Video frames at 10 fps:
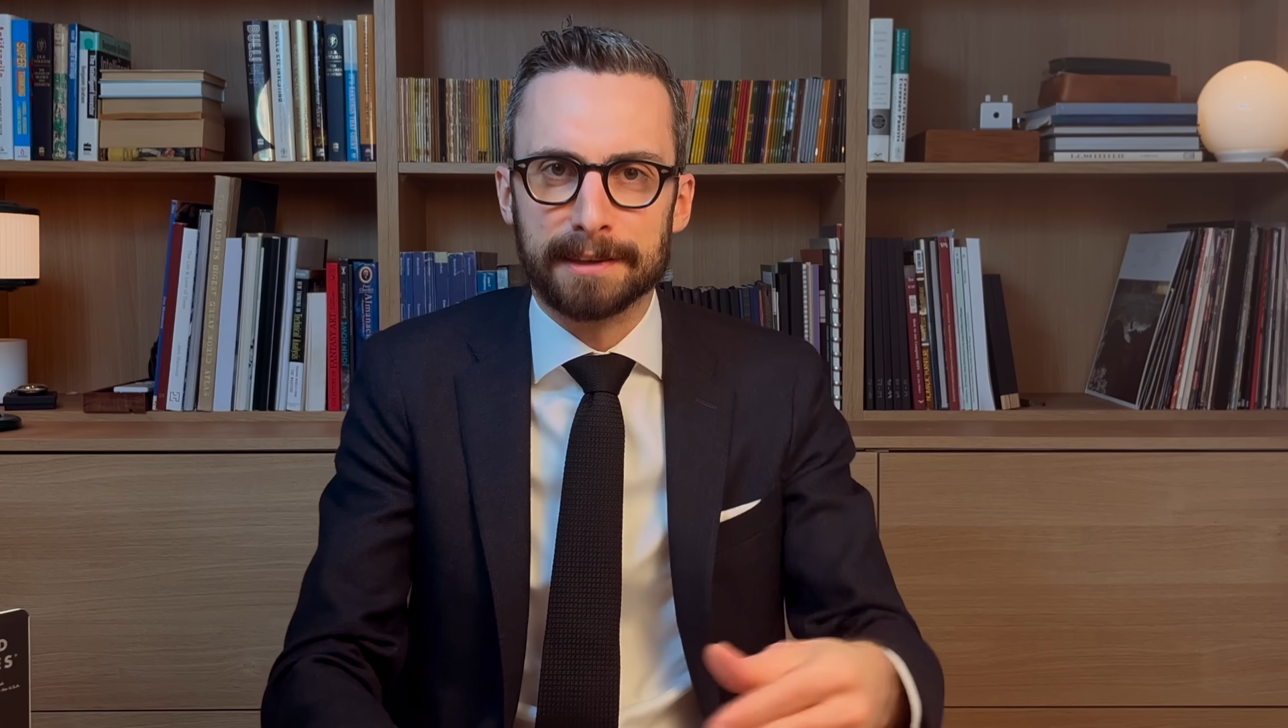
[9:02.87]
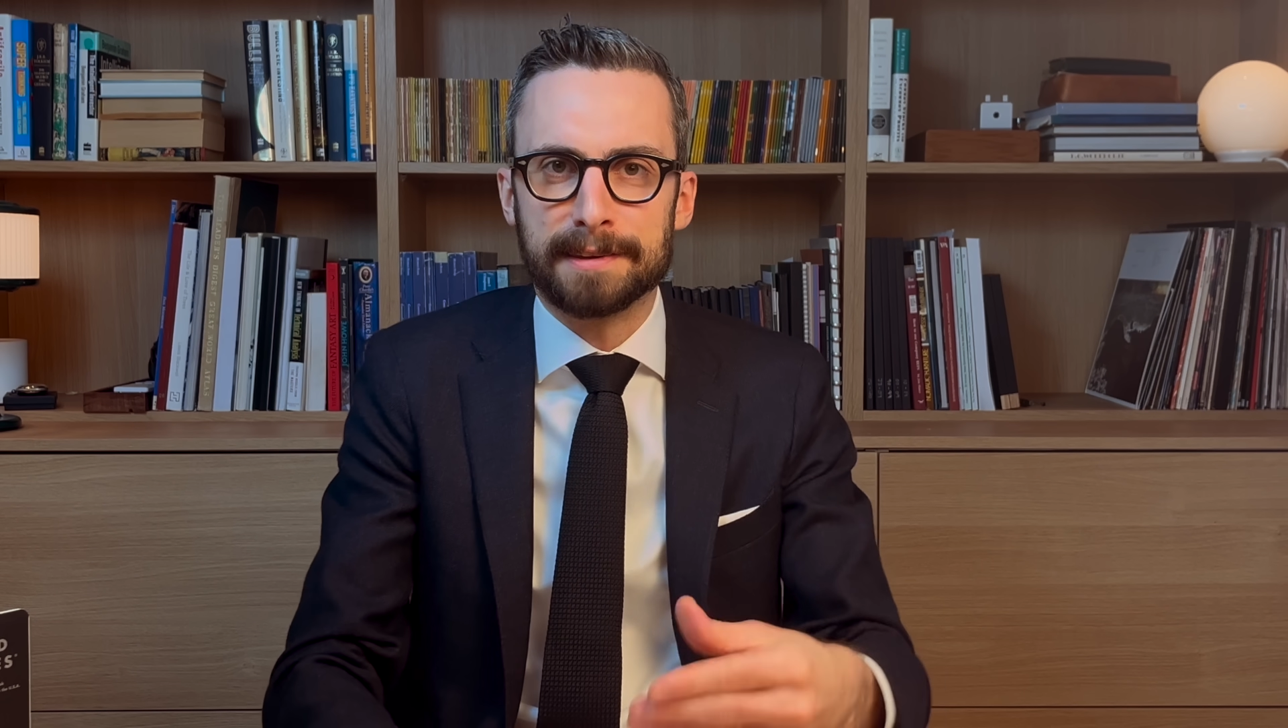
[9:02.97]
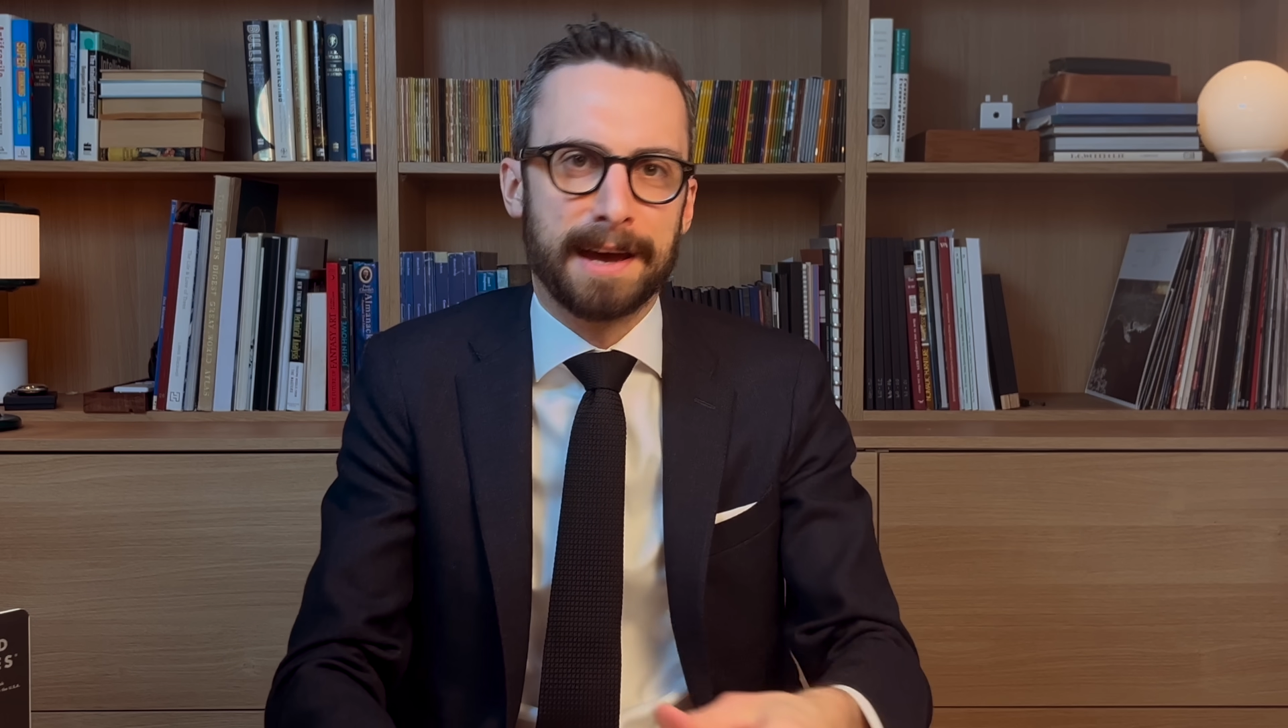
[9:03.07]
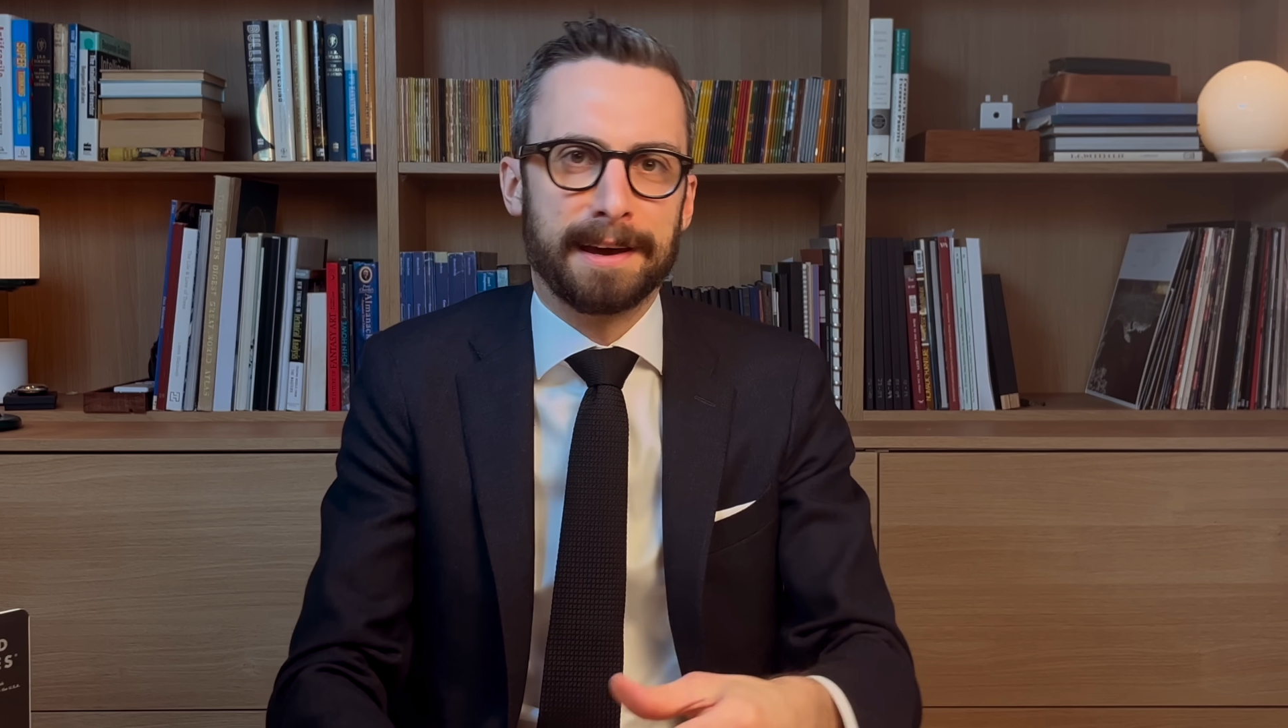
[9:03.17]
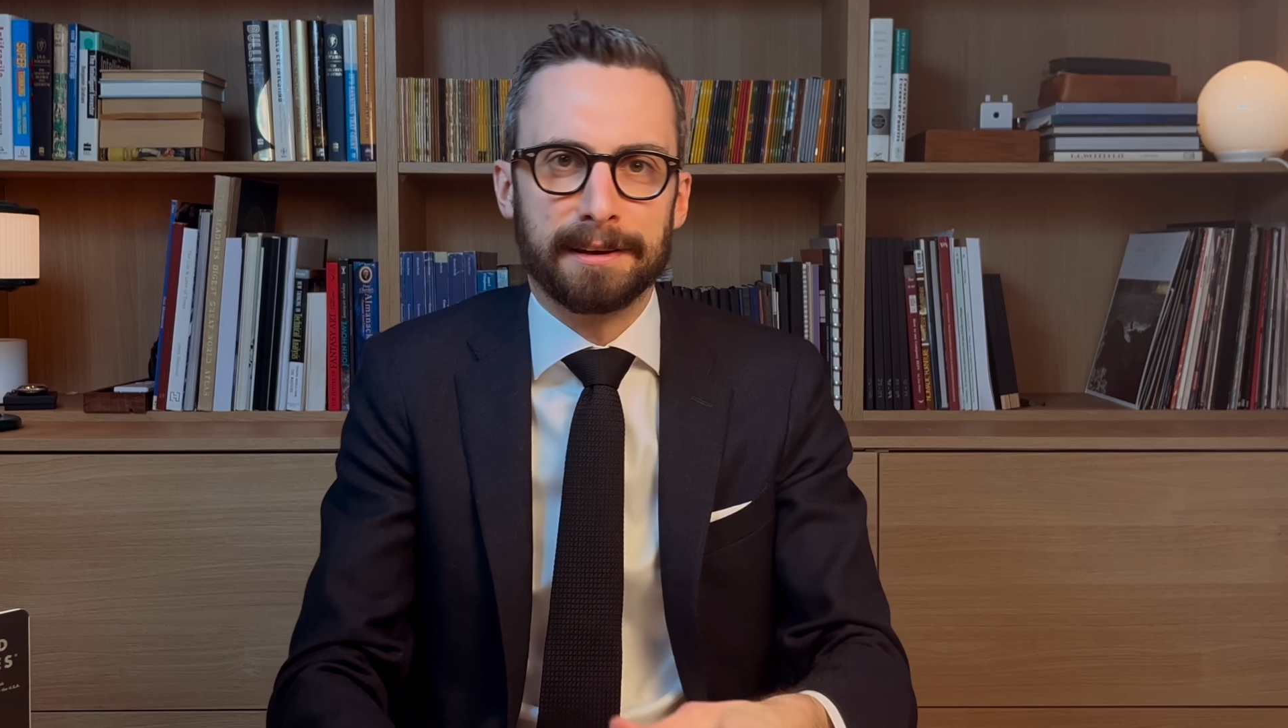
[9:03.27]

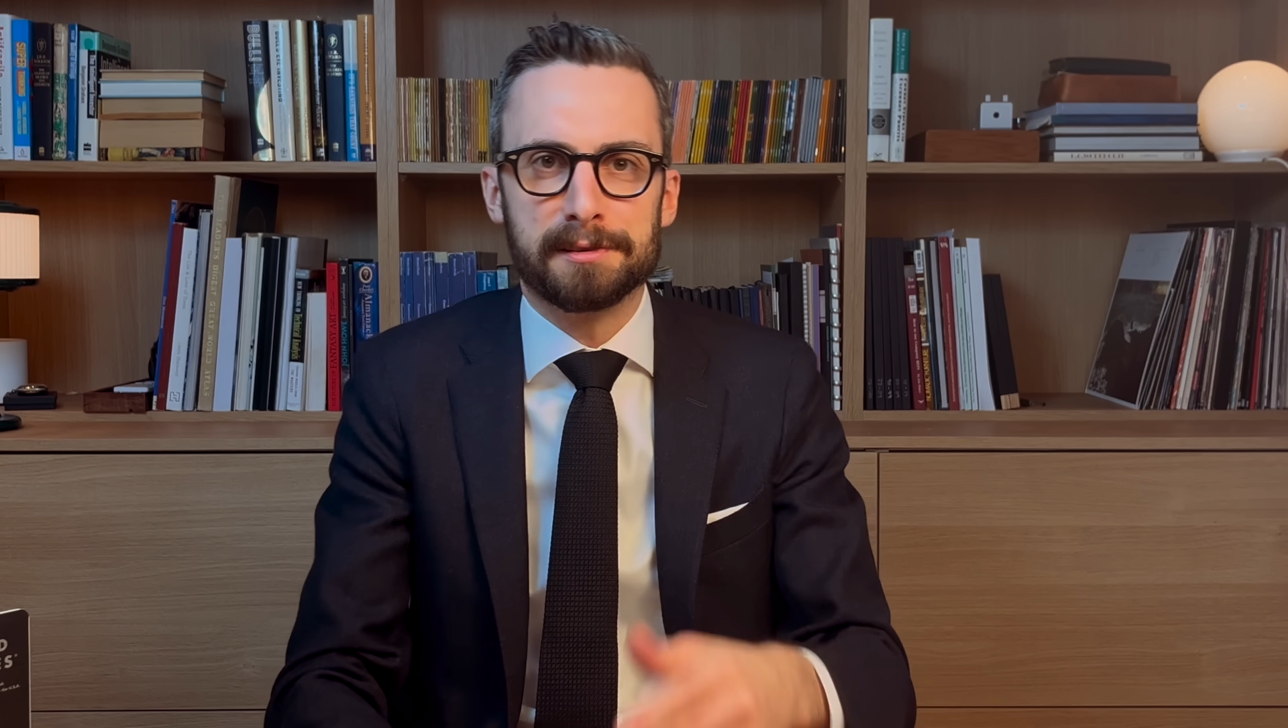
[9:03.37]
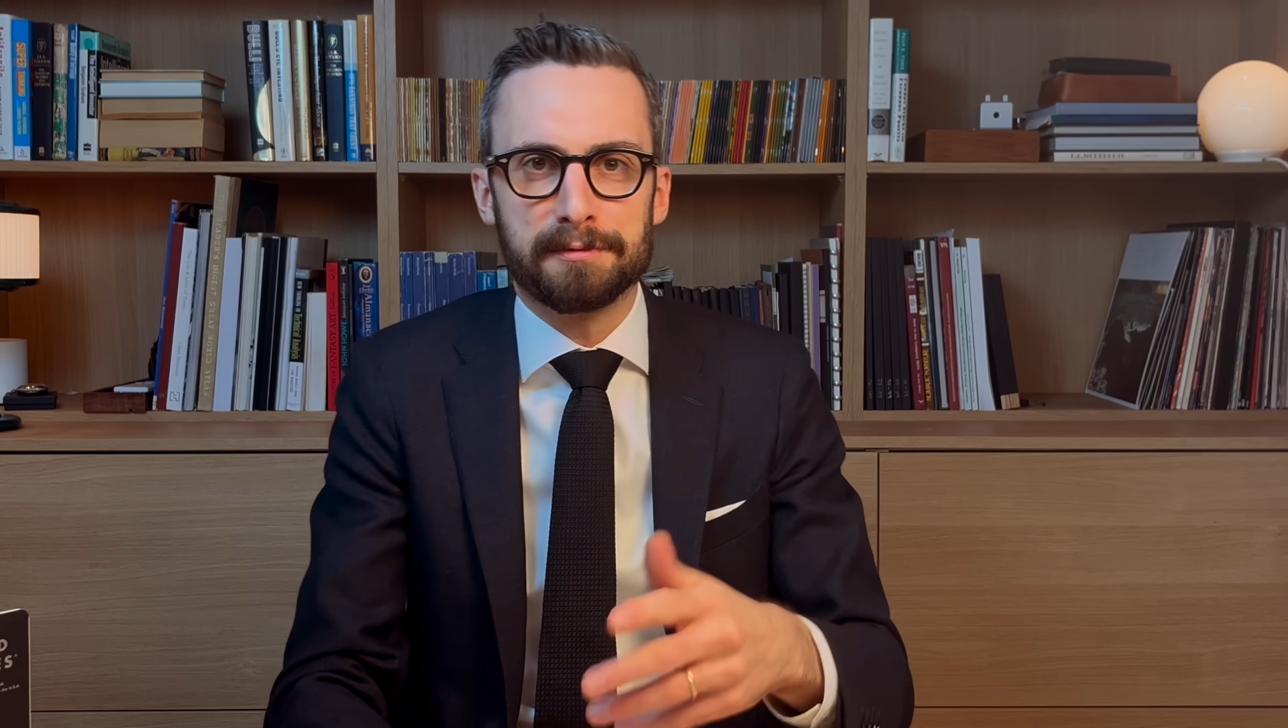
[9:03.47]
tags